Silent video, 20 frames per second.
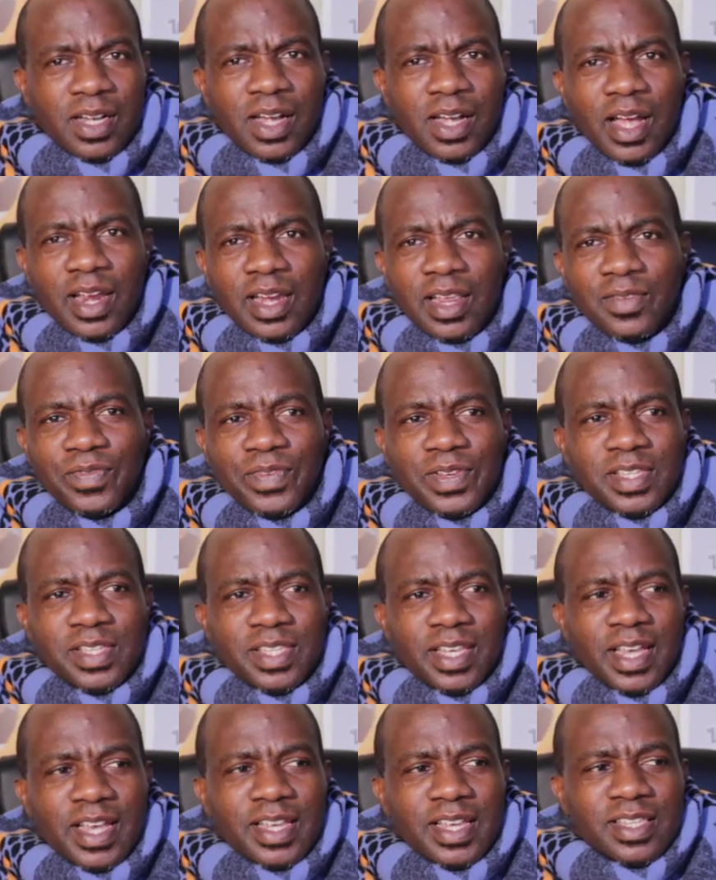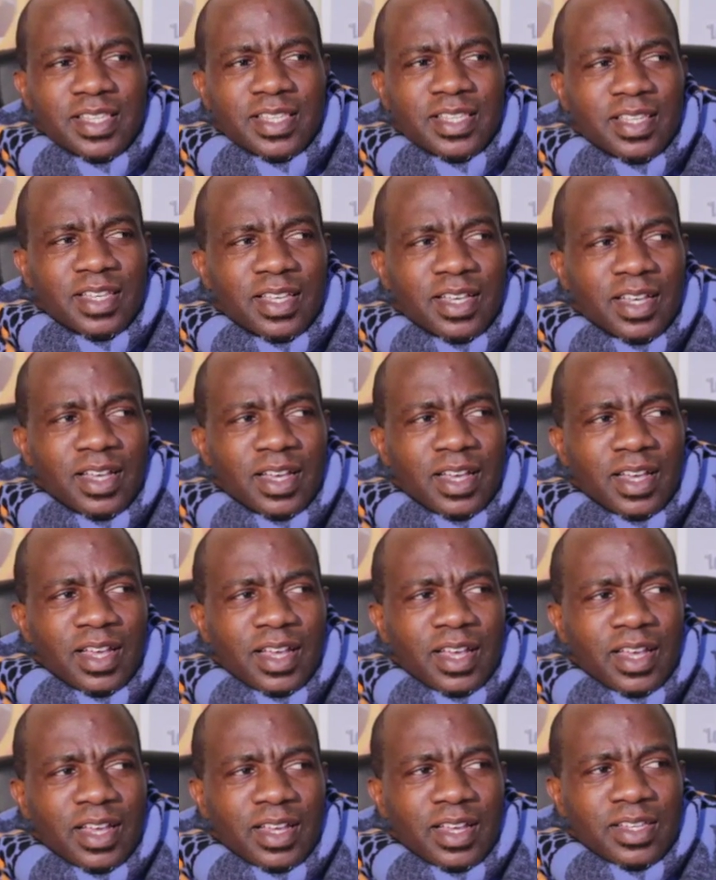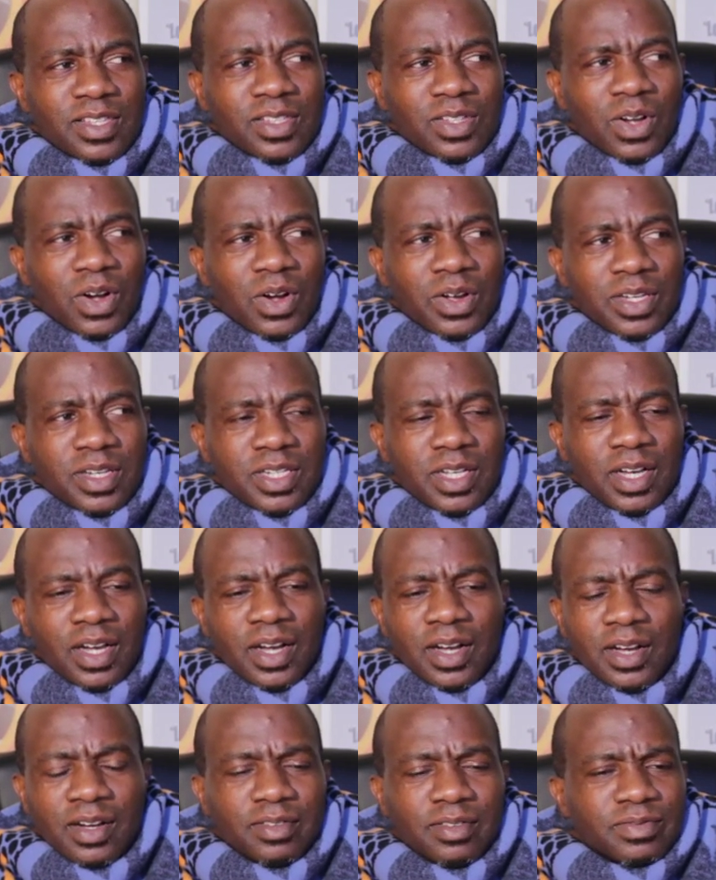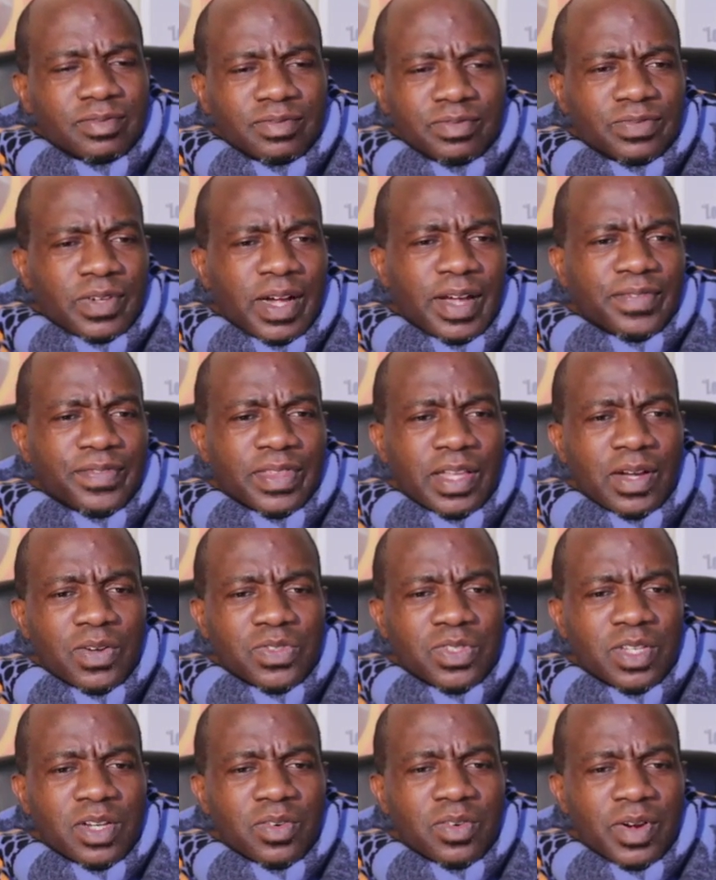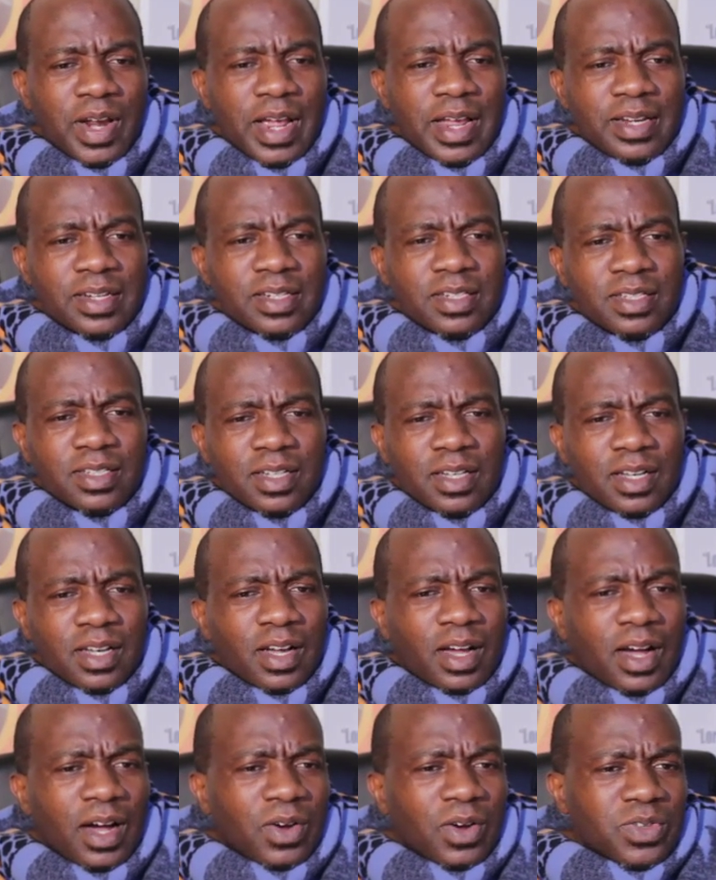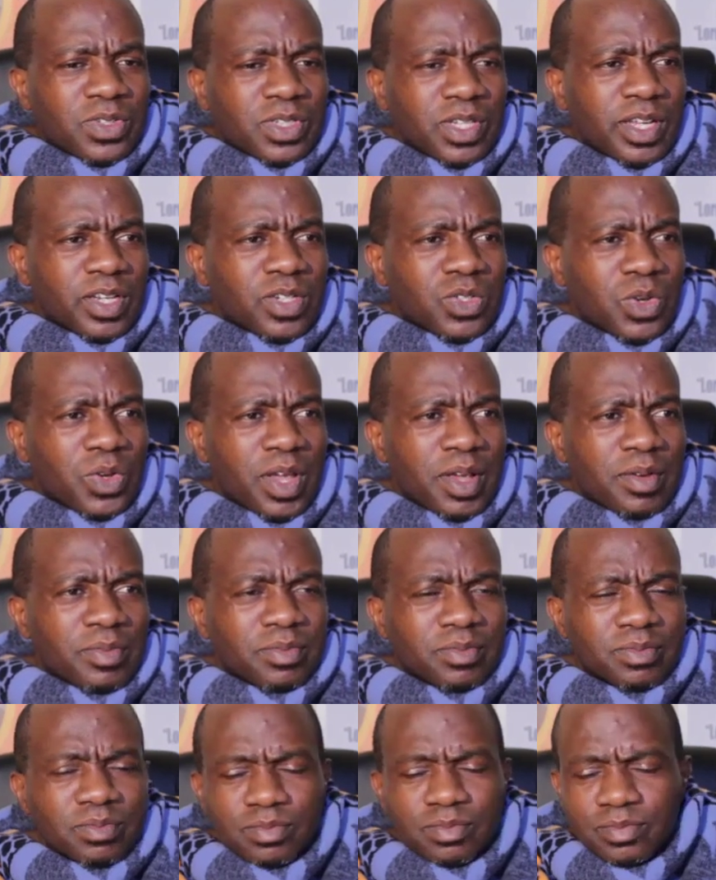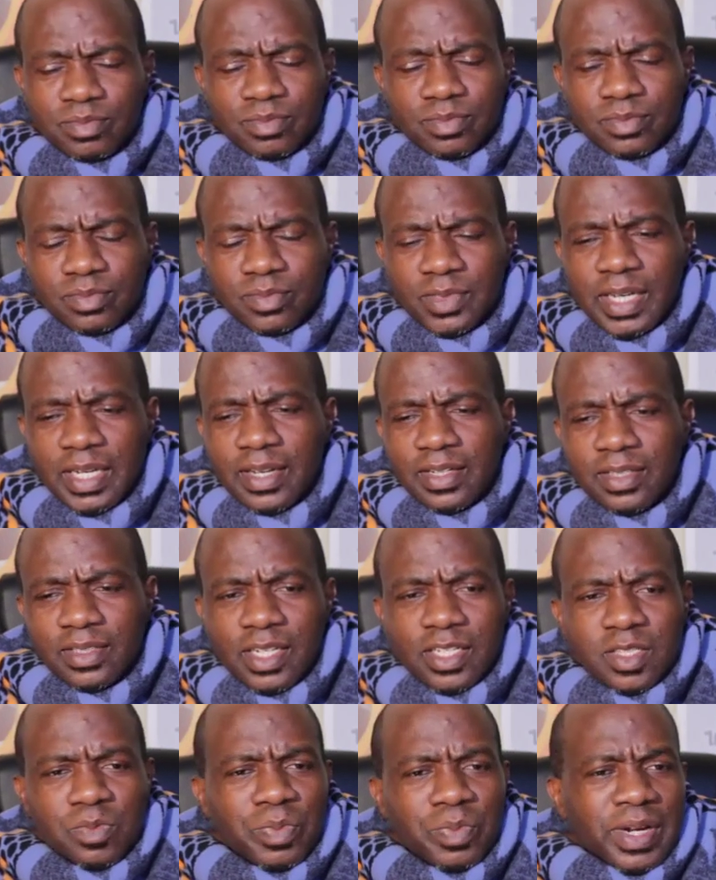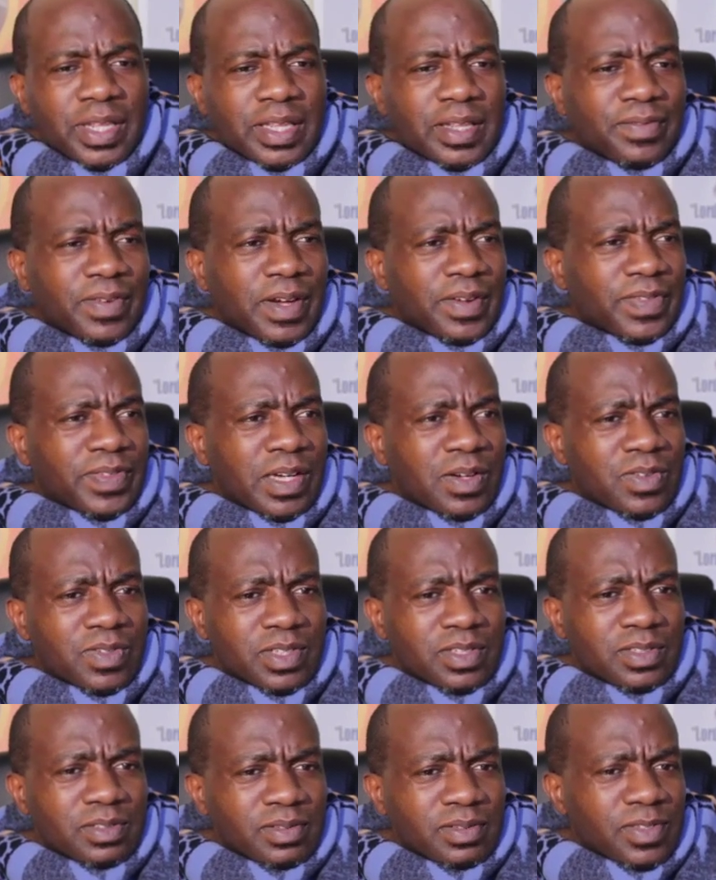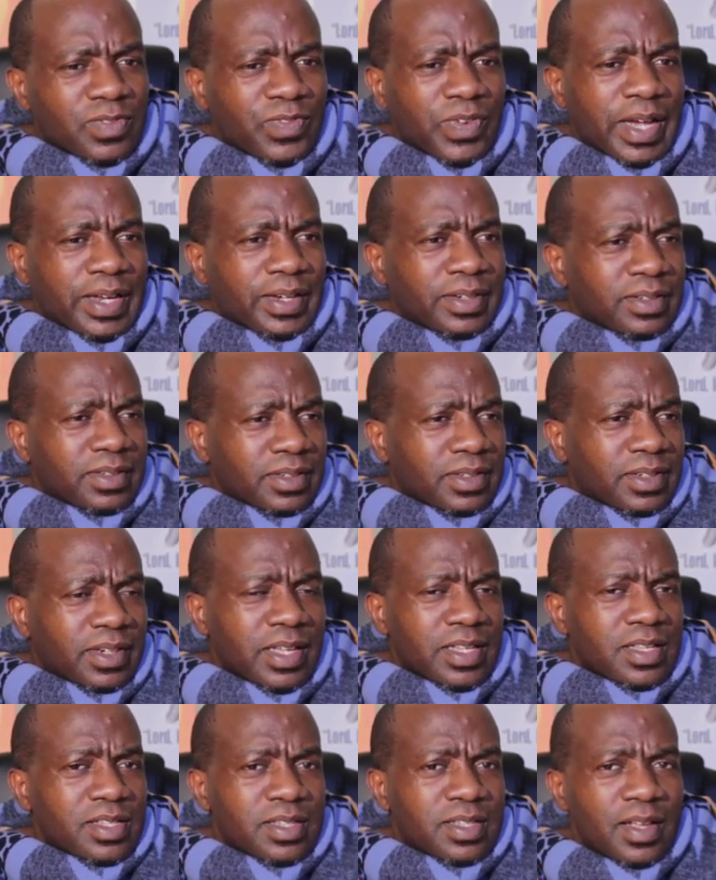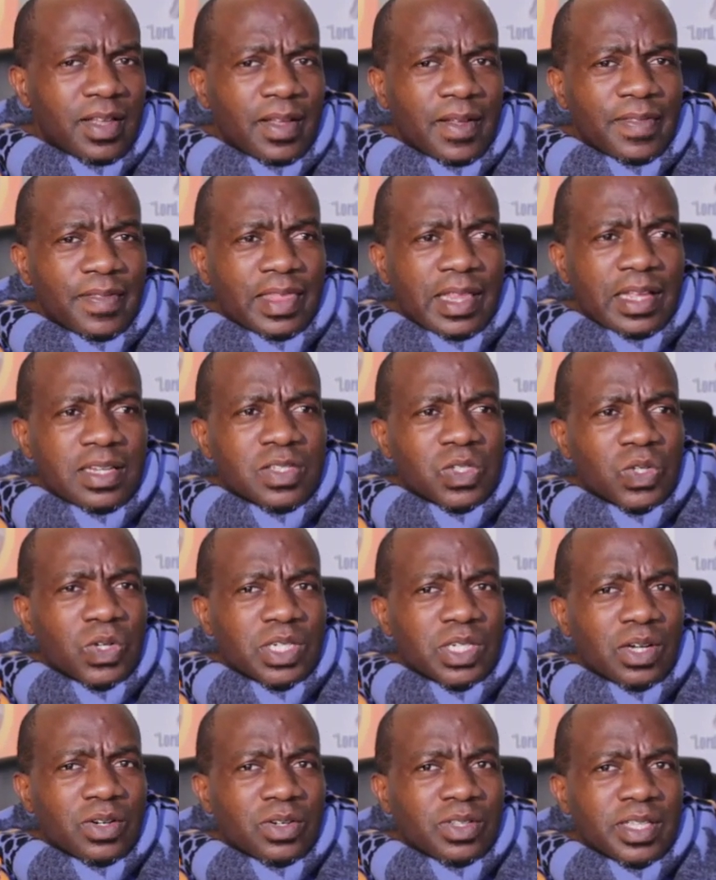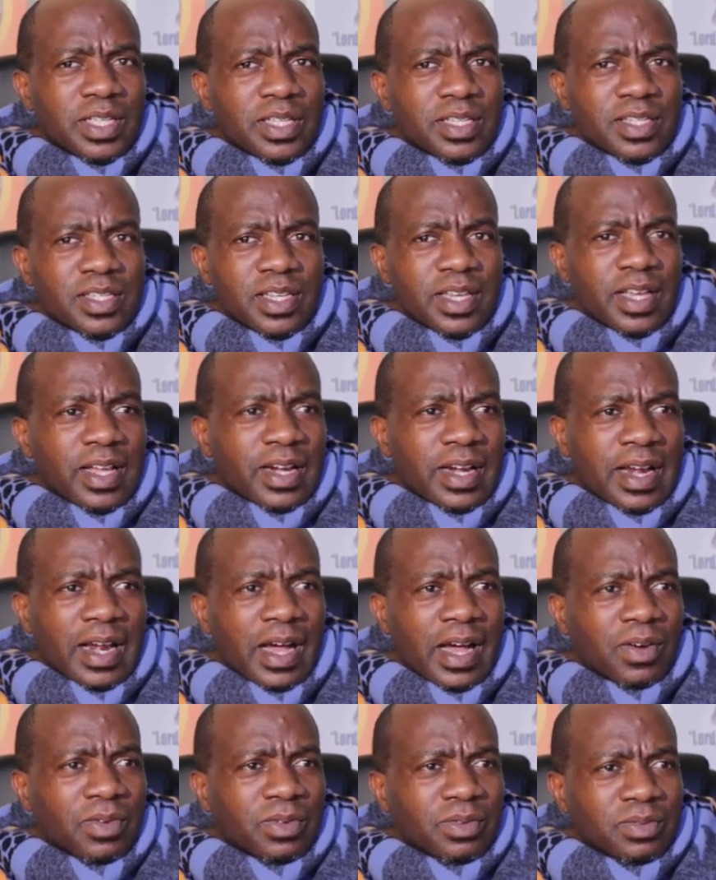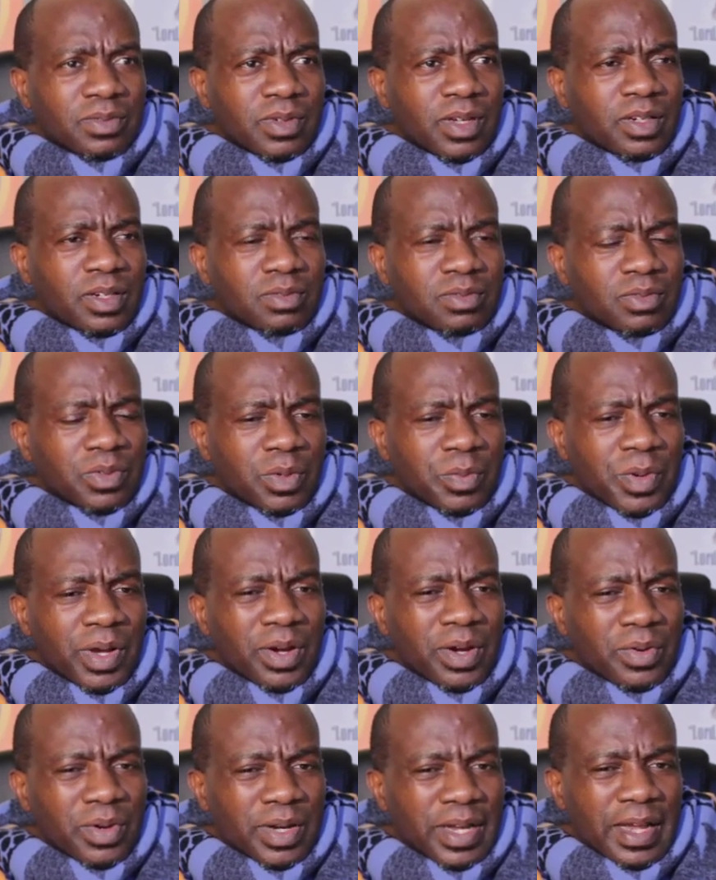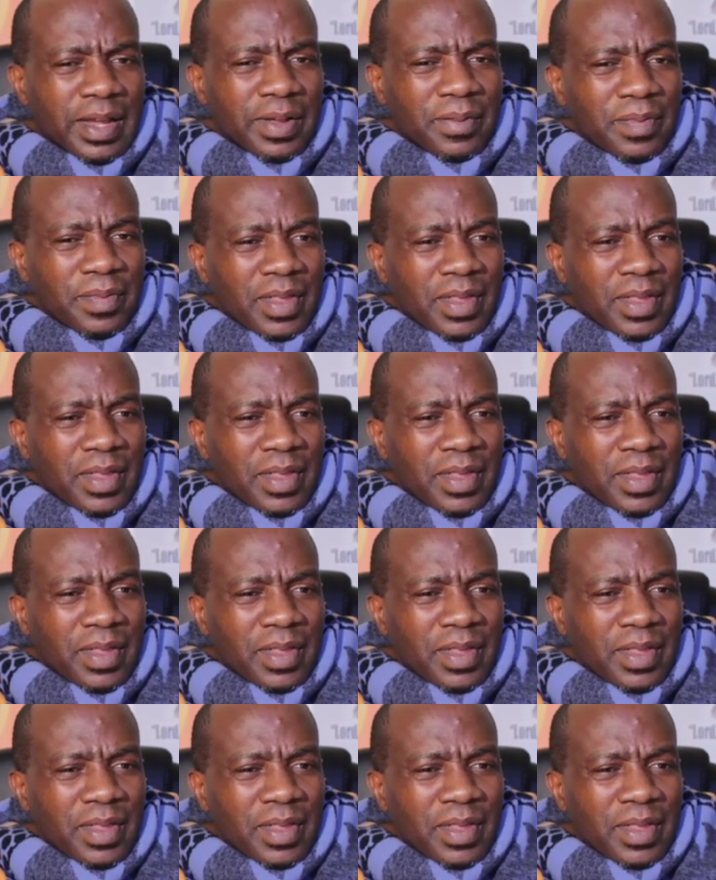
And if he says he's got 5,000 rand, I'll say to him, yeah, just bring the 5,000. It's fine. Let's sort out this here and now, and we are okay.